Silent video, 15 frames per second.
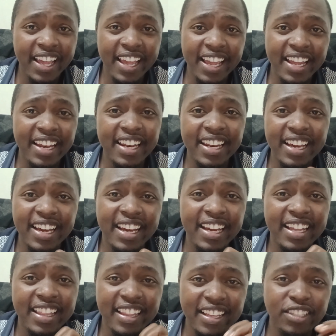and
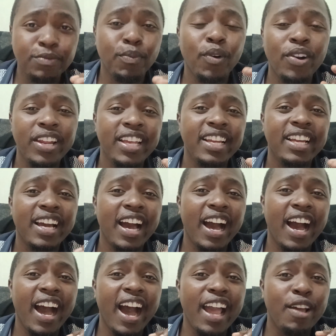this morning
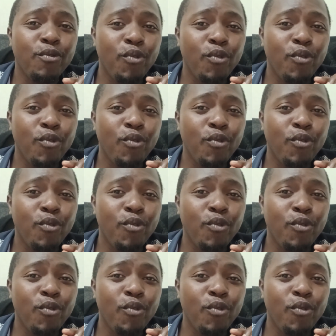I